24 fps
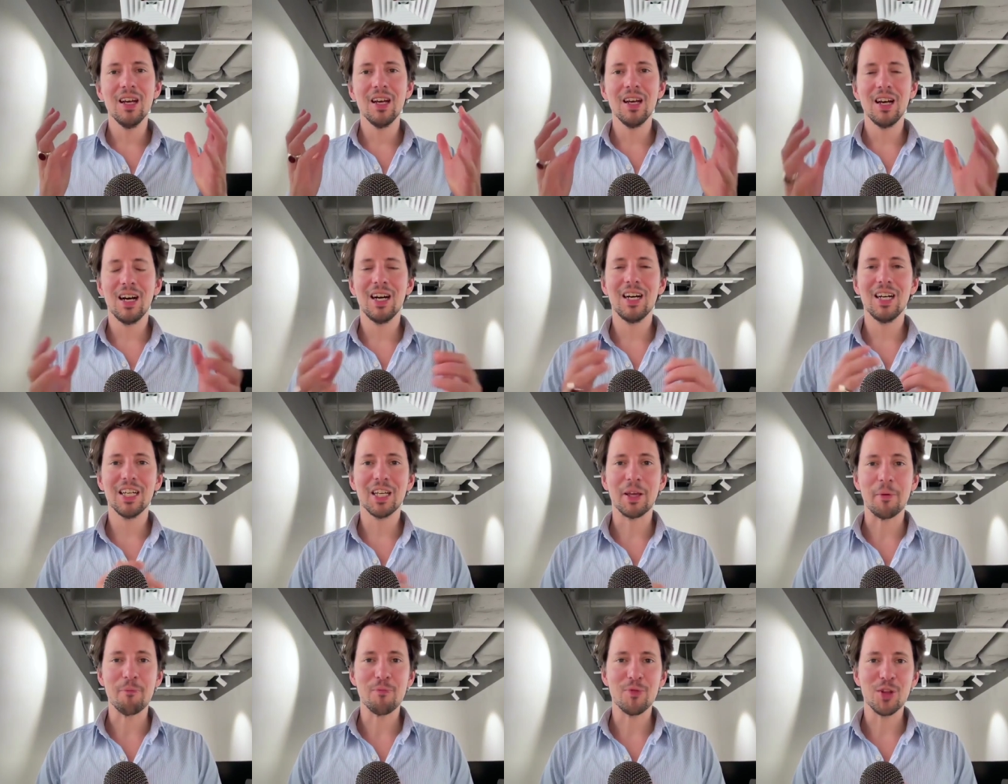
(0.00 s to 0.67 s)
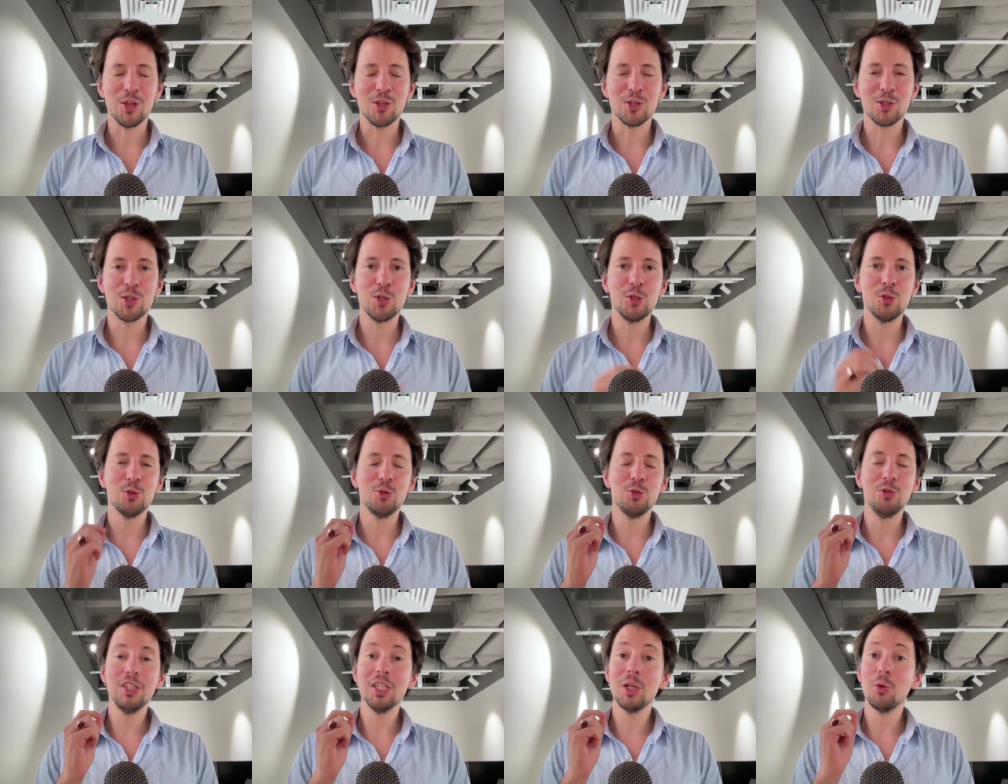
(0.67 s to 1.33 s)
Hi, so
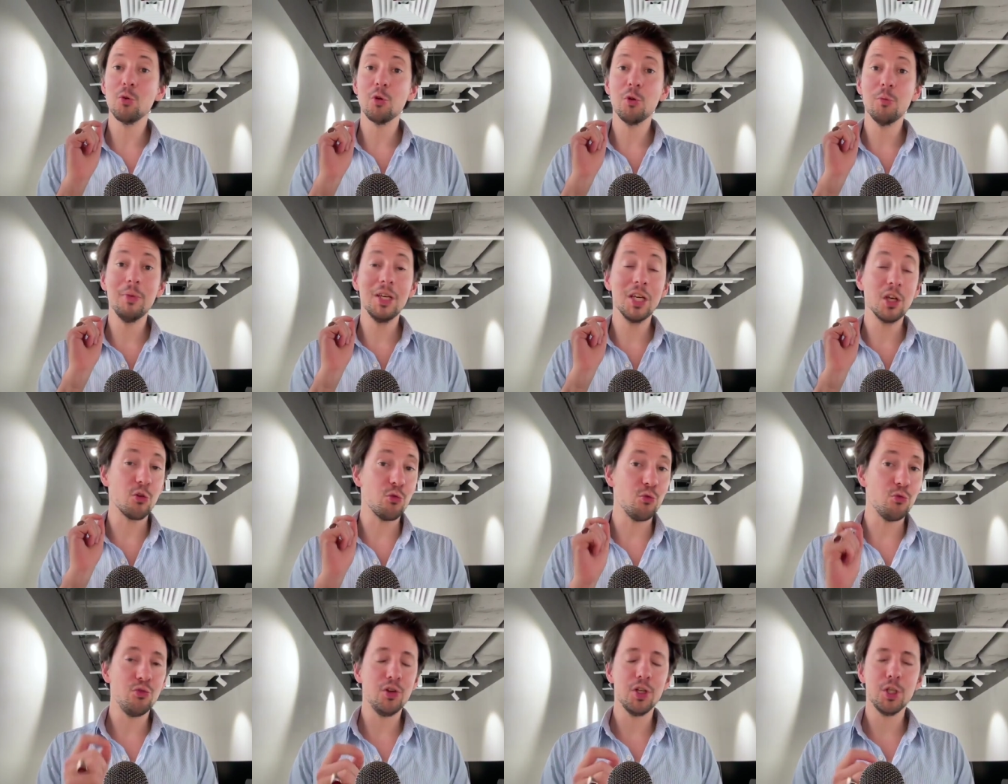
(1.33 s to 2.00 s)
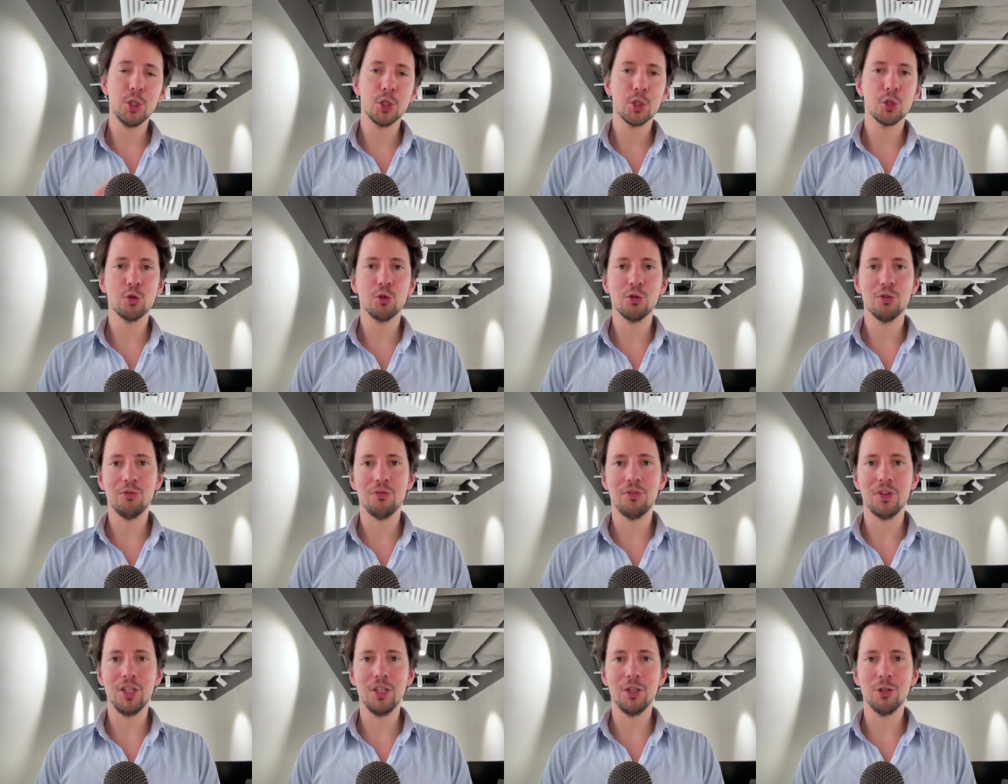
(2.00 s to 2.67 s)
today I want to make a very short
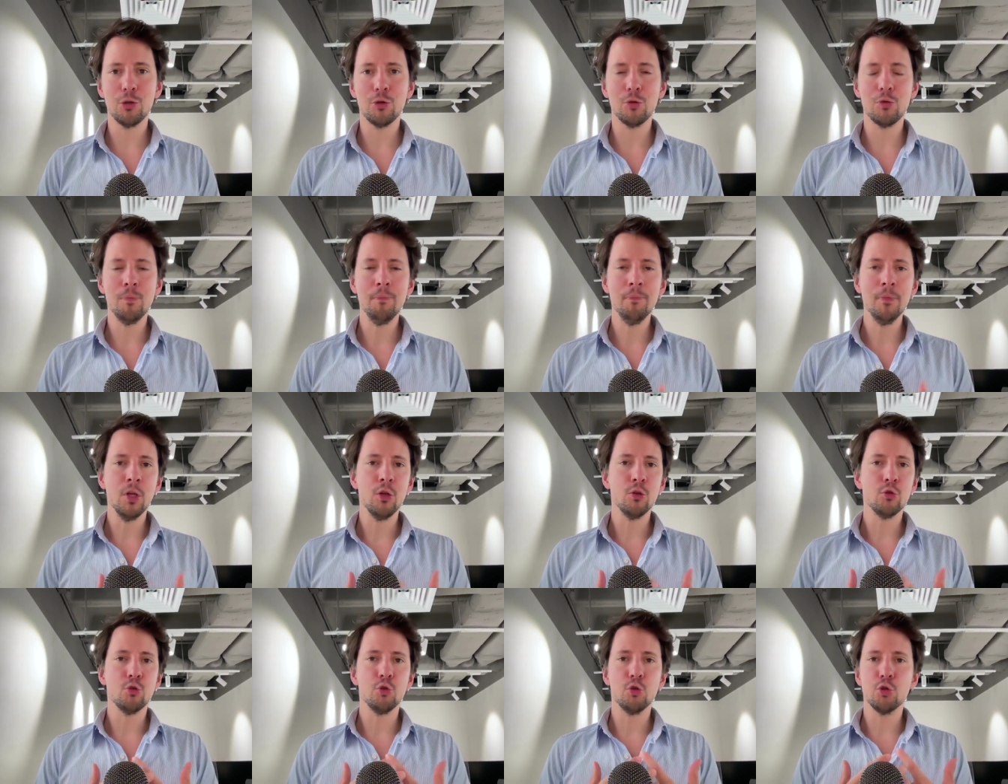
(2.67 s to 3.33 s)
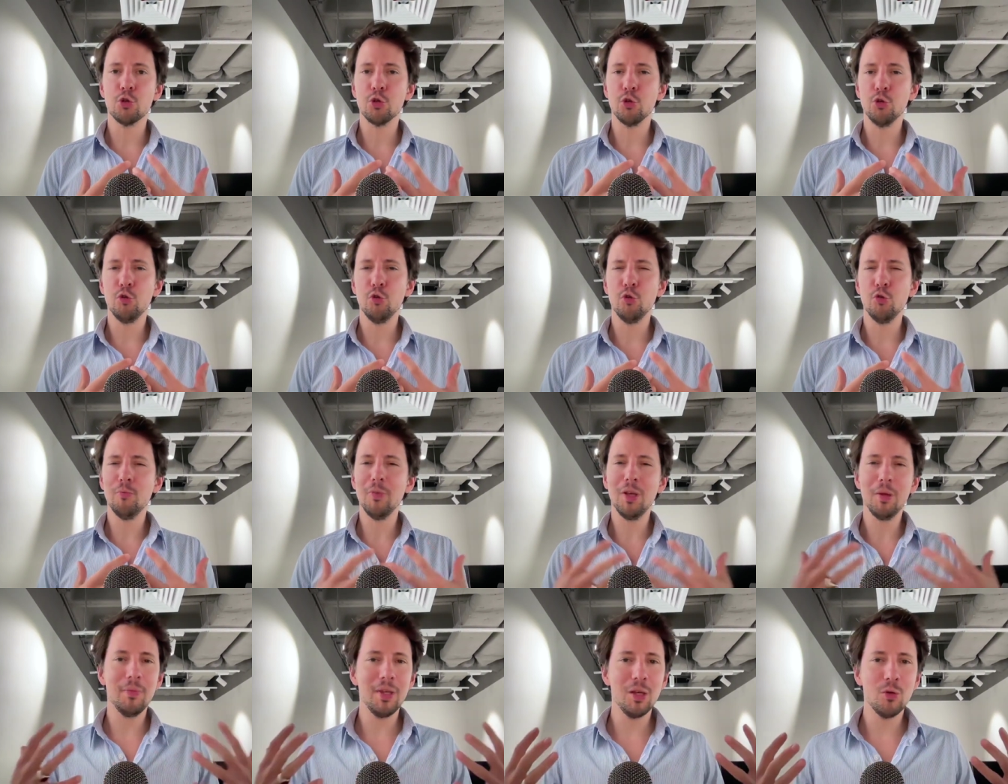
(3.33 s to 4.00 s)
video to show you
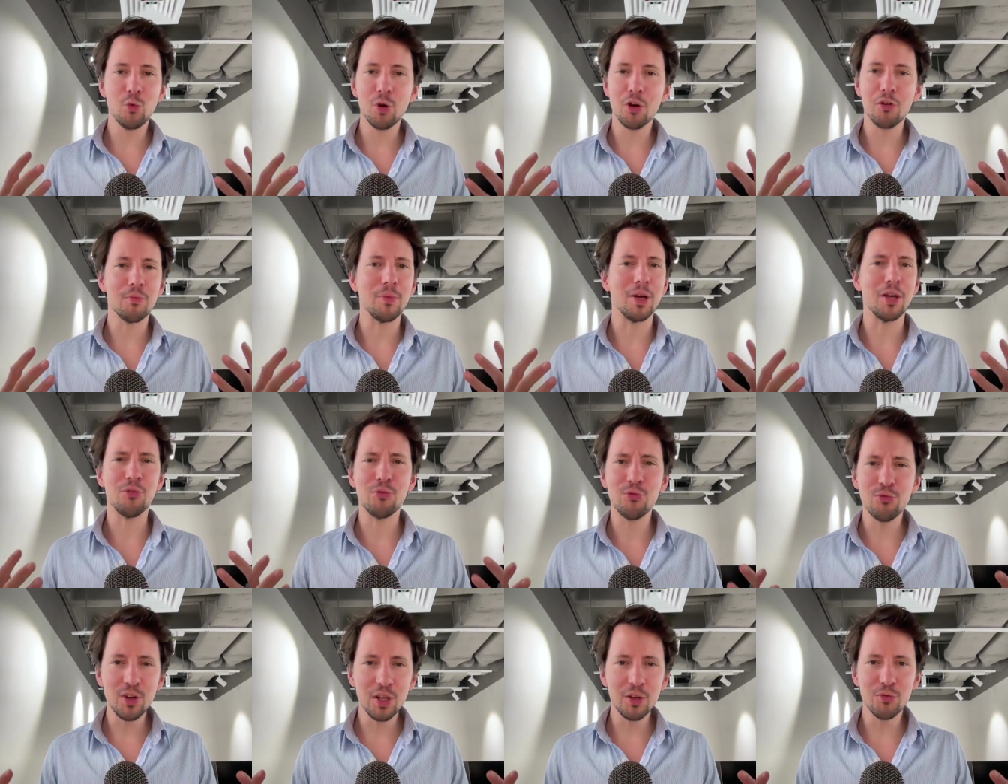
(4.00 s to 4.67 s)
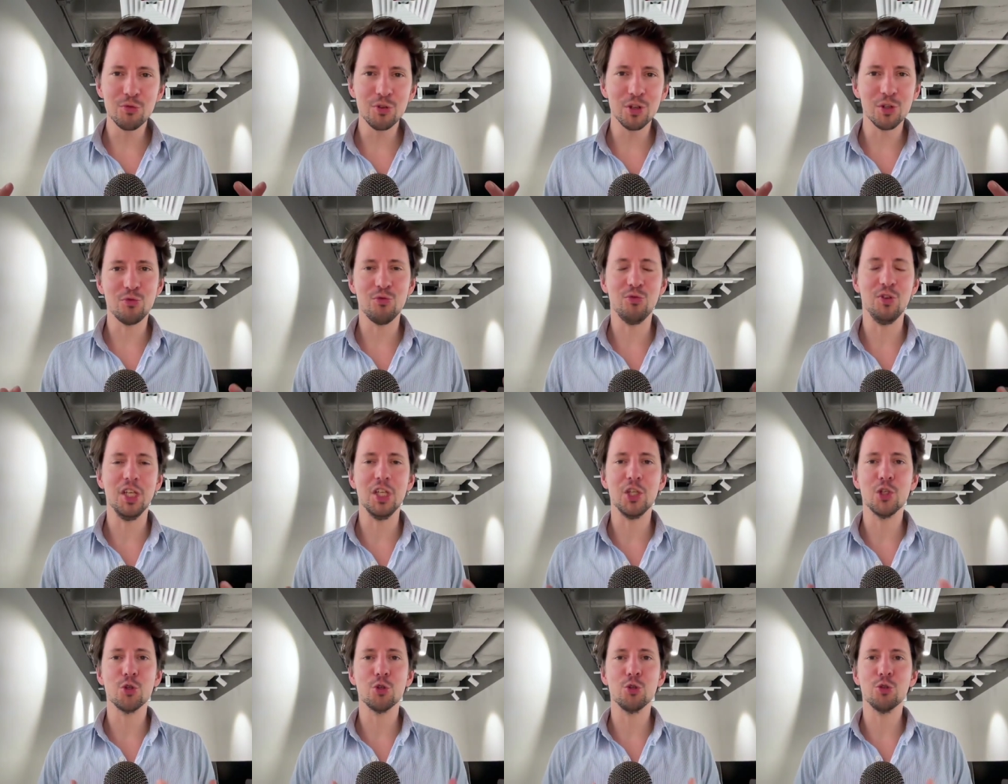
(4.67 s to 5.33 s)
maybe one of my favorite
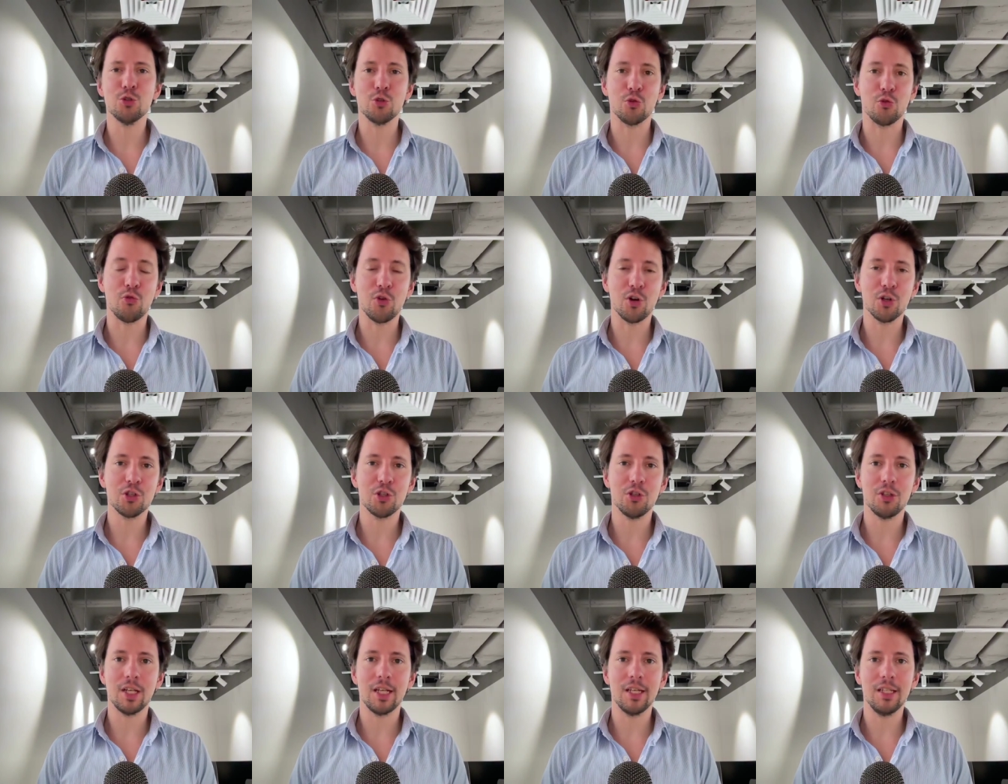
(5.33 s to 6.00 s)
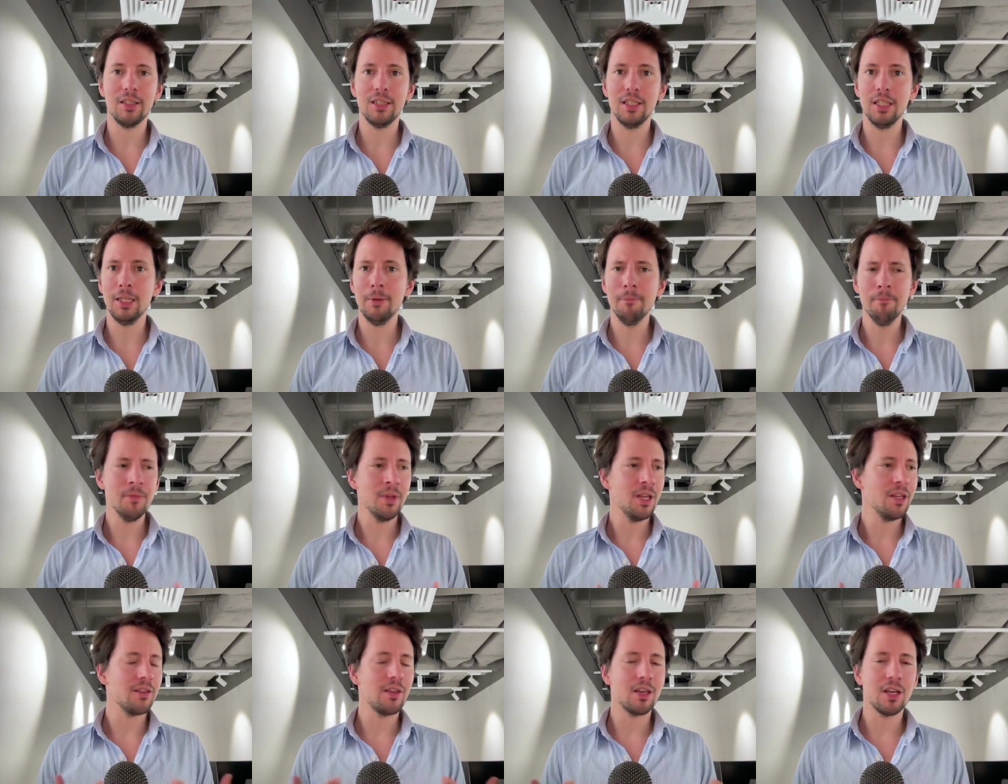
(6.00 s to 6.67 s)
features or functionality
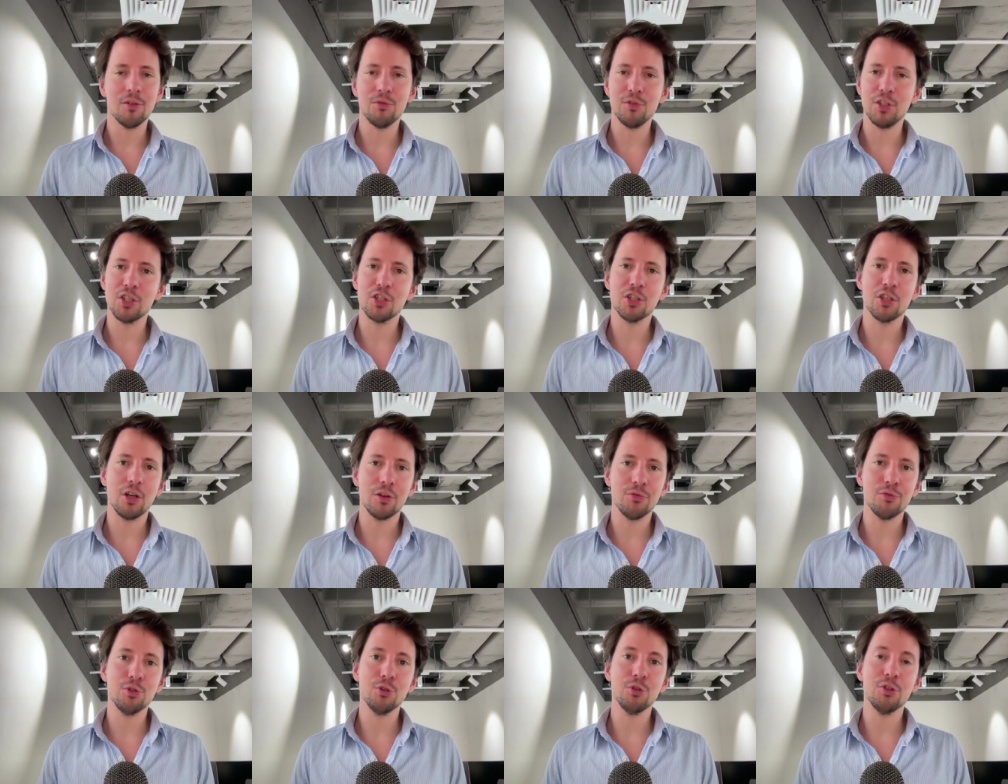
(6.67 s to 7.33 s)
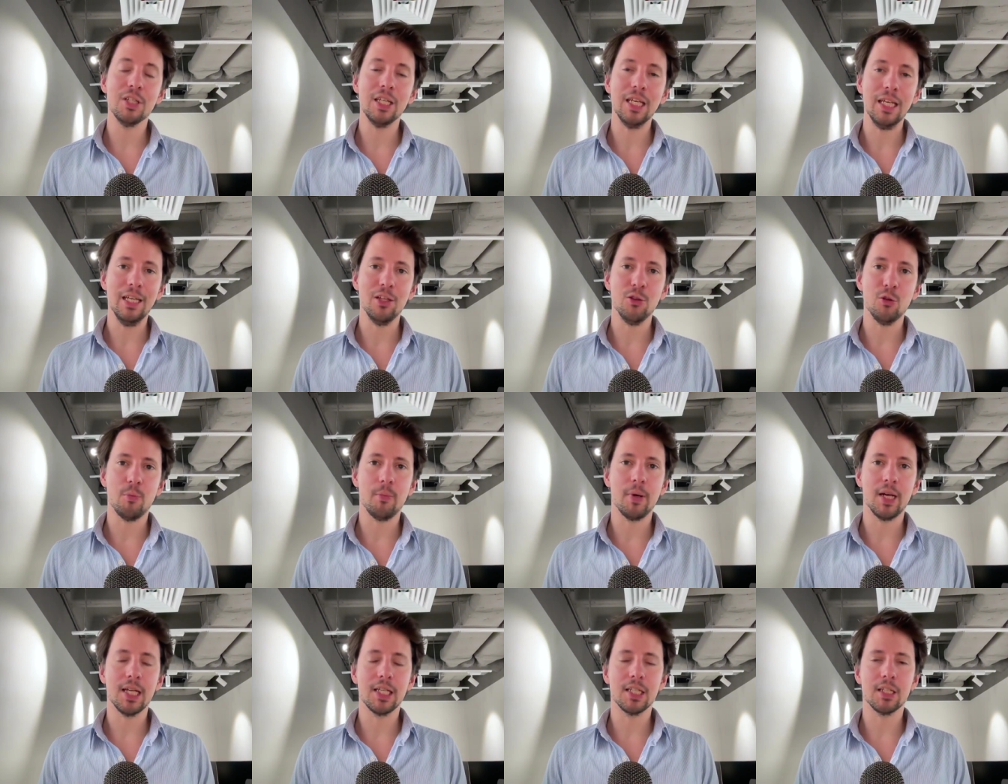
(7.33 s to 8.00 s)
that I've discovered in the
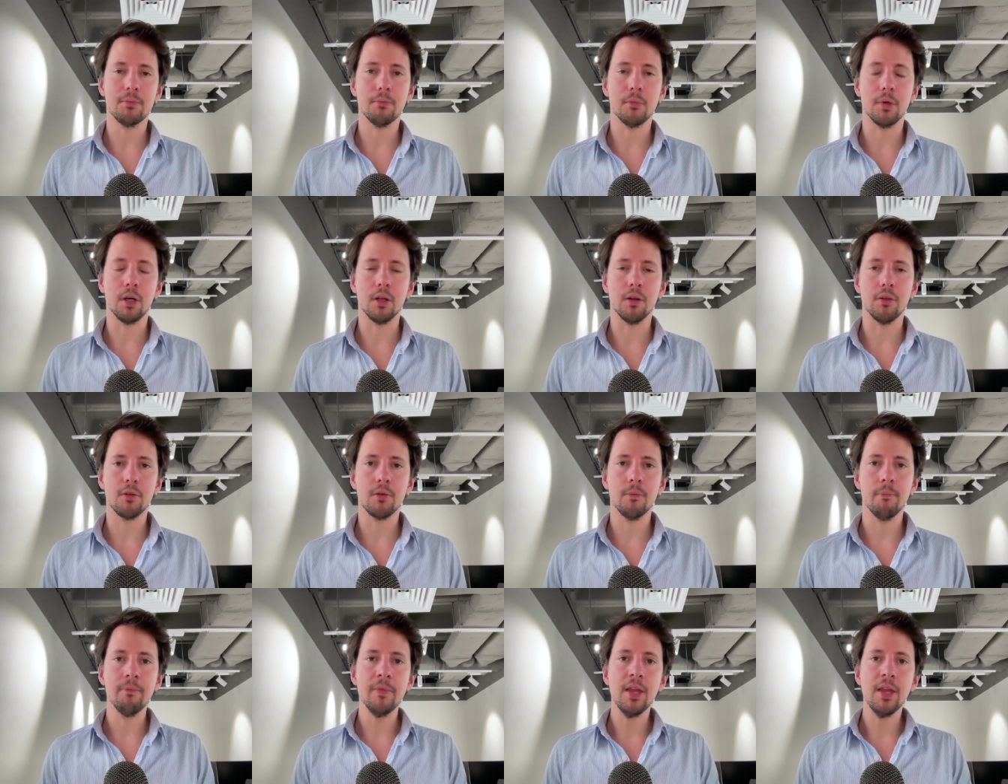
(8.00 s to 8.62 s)
past month.